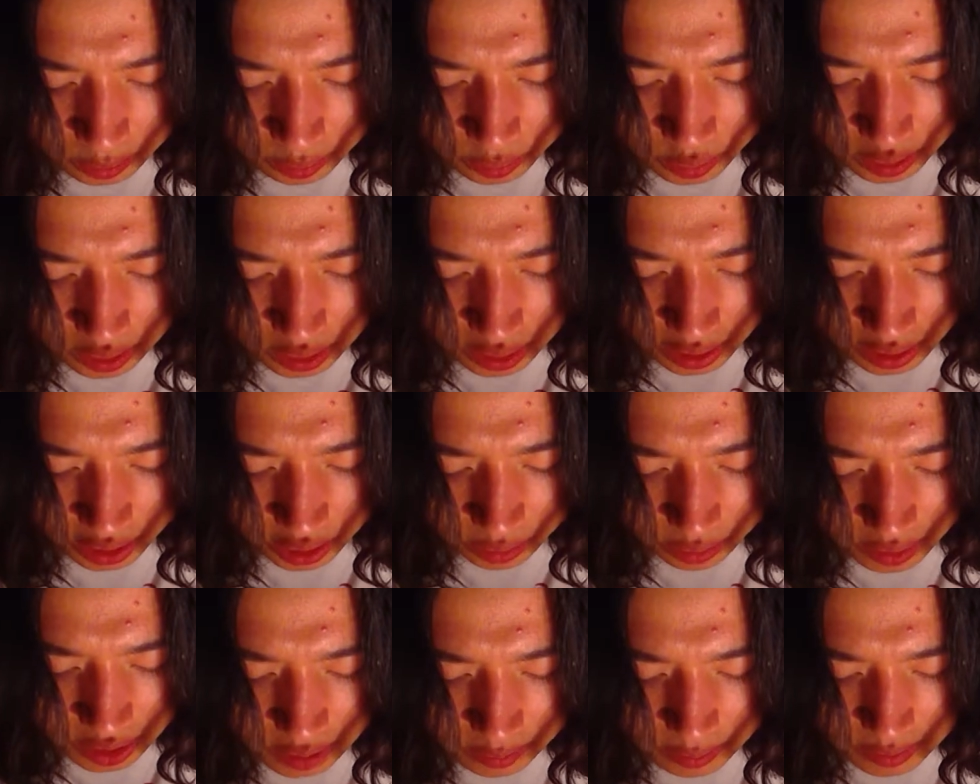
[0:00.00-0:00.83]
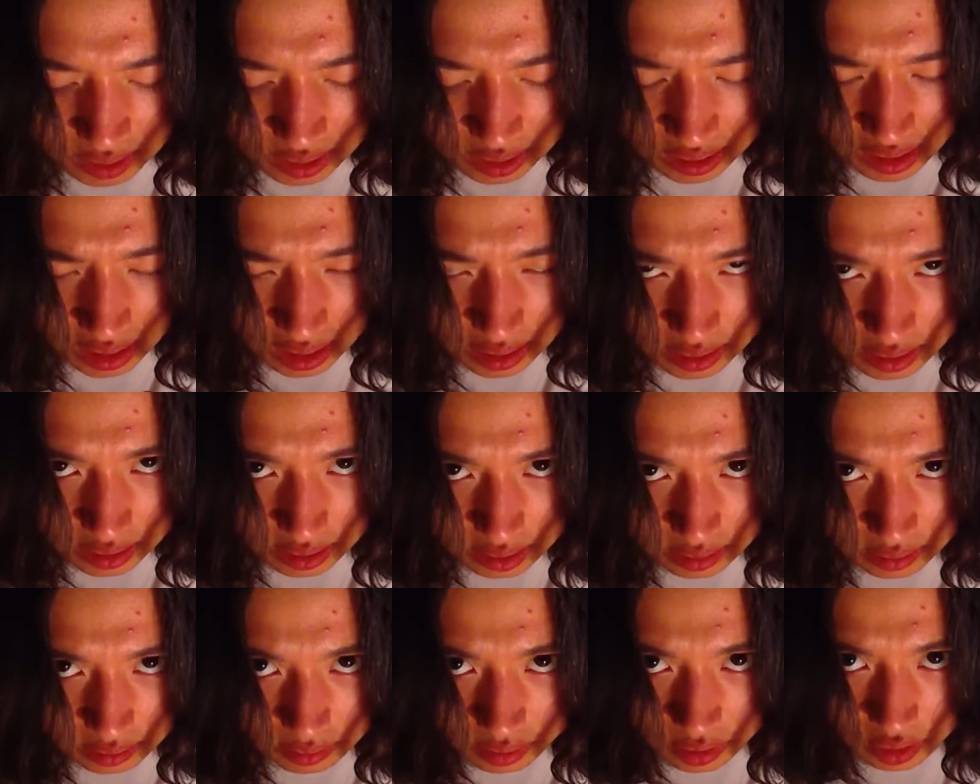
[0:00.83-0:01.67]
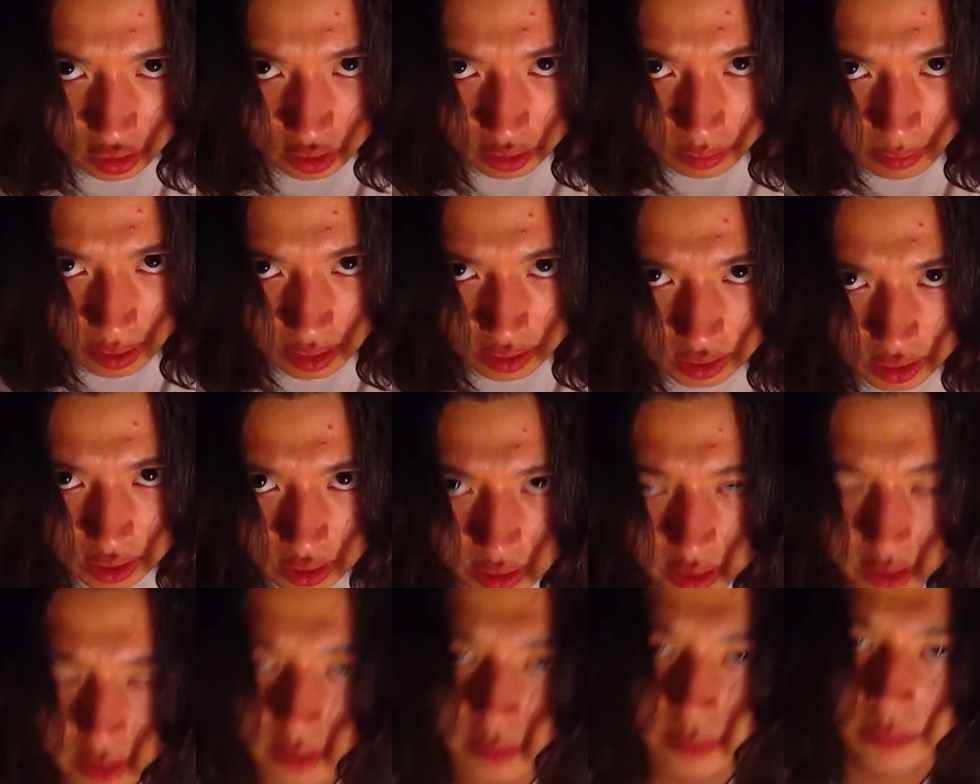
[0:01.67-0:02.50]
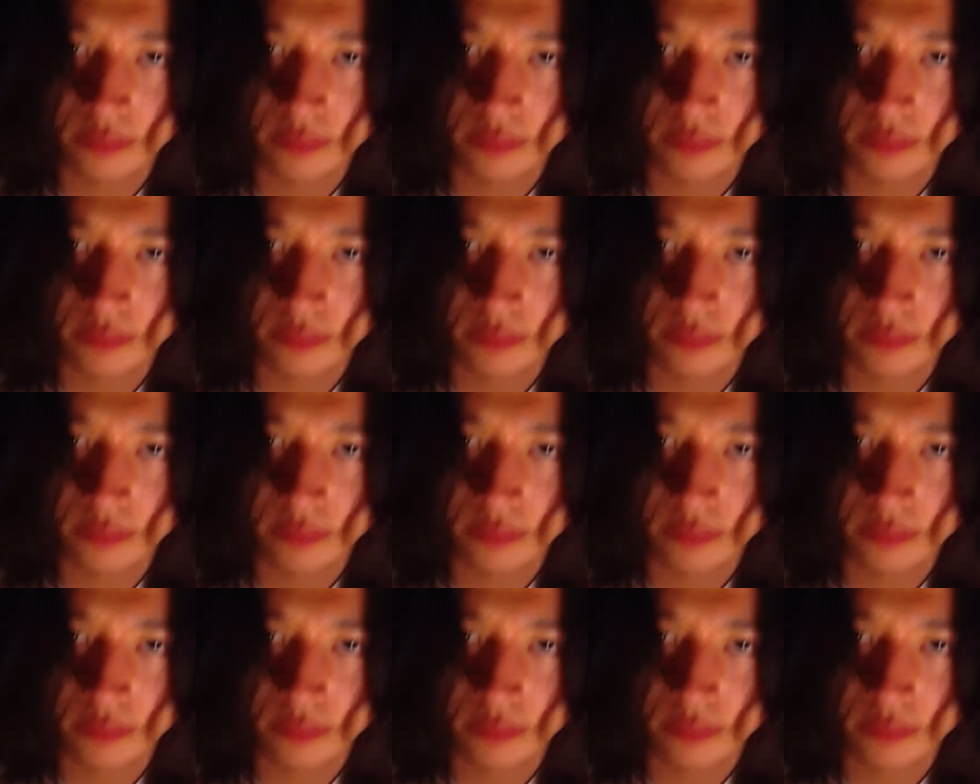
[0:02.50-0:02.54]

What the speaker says: him was like Christmas, and that's 2 months ago.